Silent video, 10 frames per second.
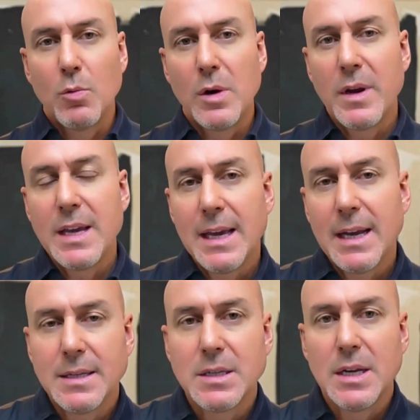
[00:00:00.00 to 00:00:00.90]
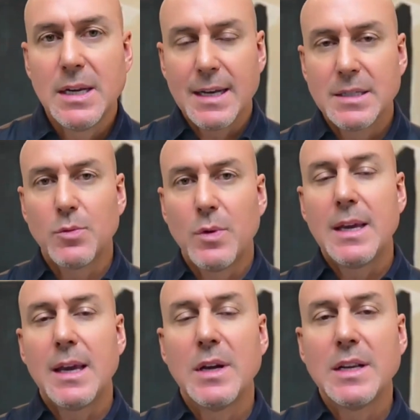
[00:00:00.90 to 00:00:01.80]
when we get into next
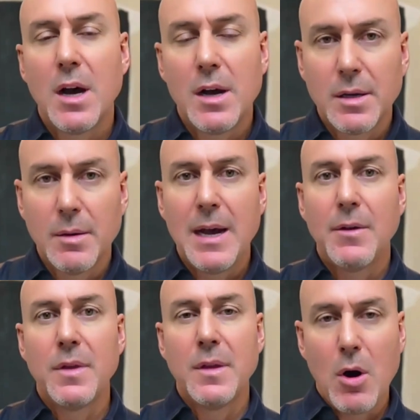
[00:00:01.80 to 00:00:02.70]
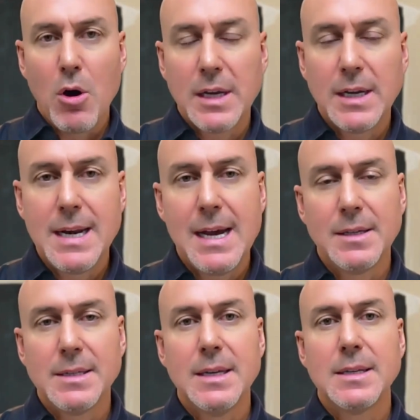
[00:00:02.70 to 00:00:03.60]
week and we talk about the market
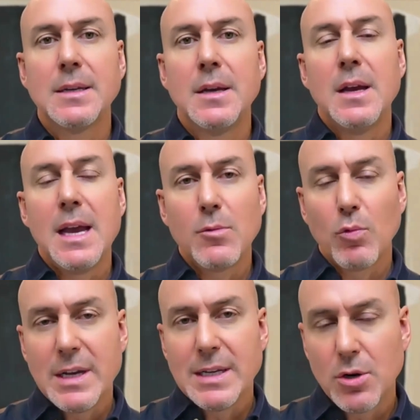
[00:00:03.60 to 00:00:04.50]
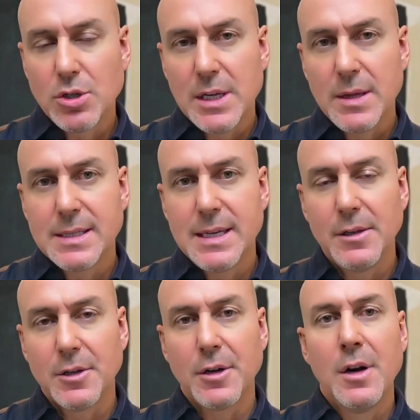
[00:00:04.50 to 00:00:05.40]
analysis and researching the
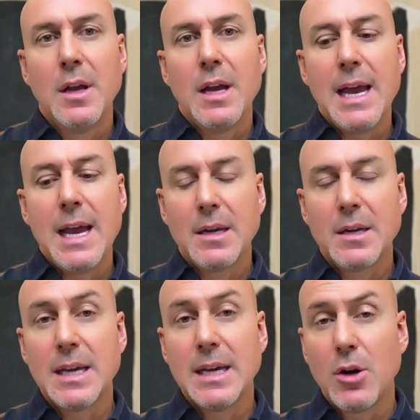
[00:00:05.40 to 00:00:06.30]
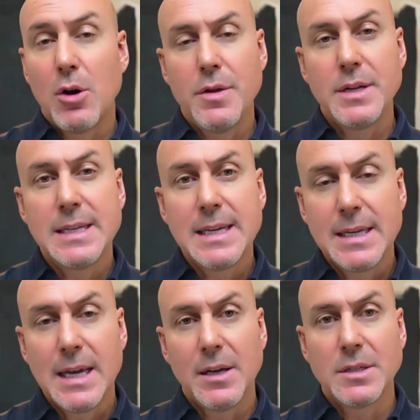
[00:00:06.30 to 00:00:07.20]
seller and getting all the
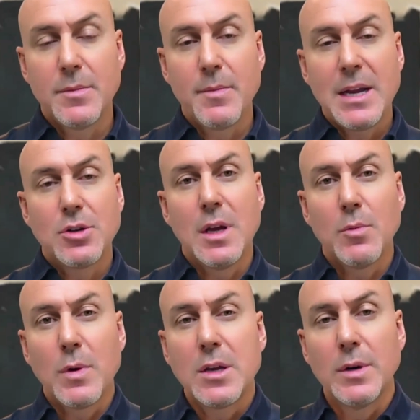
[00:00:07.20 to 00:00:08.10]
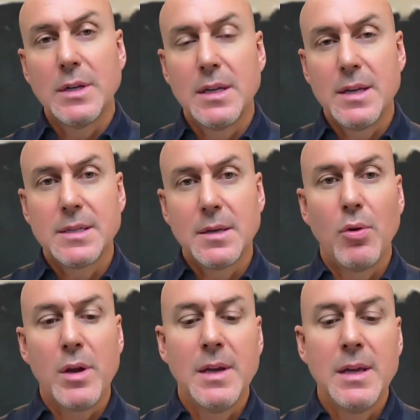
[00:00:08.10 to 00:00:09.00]
details to make sure that we go into this
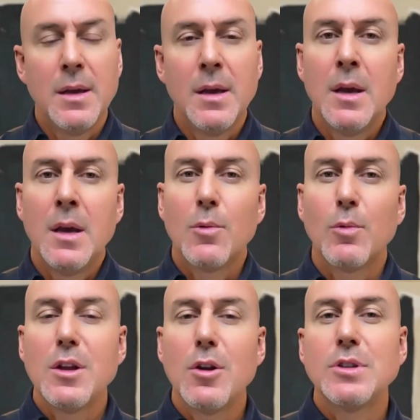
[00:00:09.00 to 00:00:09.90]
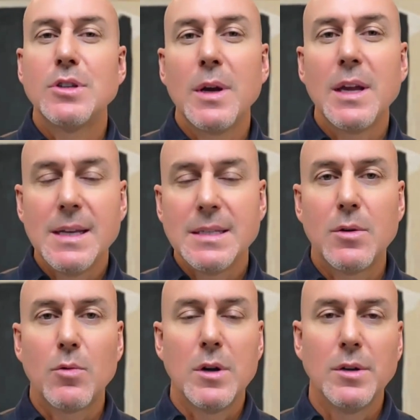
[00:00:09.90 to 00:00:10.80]
appointment, when you're doing this
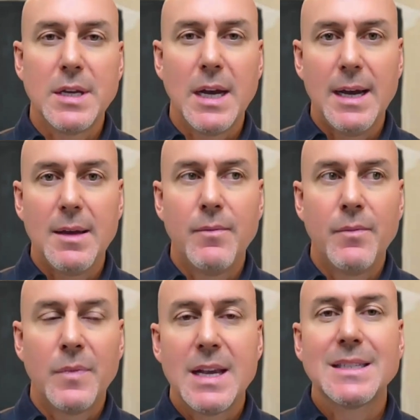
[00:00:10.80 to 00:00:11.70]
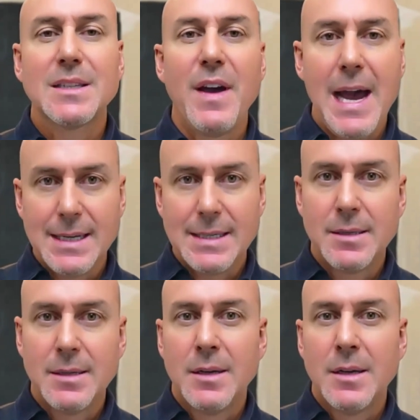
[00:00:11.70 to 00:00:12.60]
in real time, it's
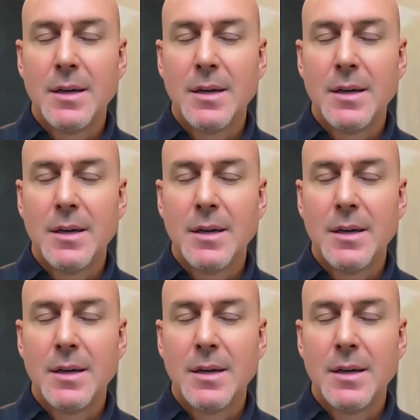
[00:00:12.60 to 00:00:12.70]
fast.